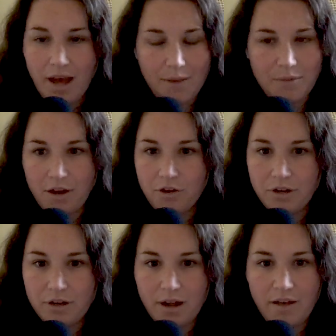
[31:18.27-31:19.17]
I'm not
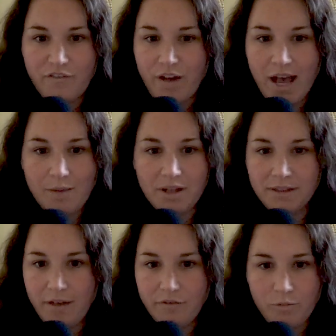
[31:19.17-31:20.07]
good enough, I'm
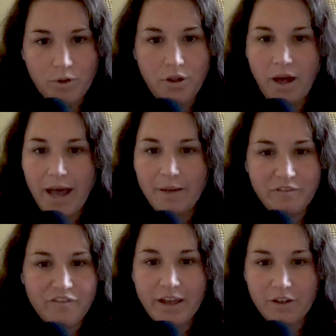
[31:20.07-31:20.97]
unlovable, I'm
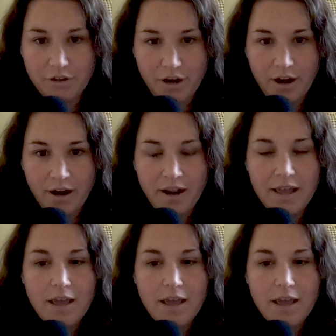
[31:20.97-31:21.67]
a failure.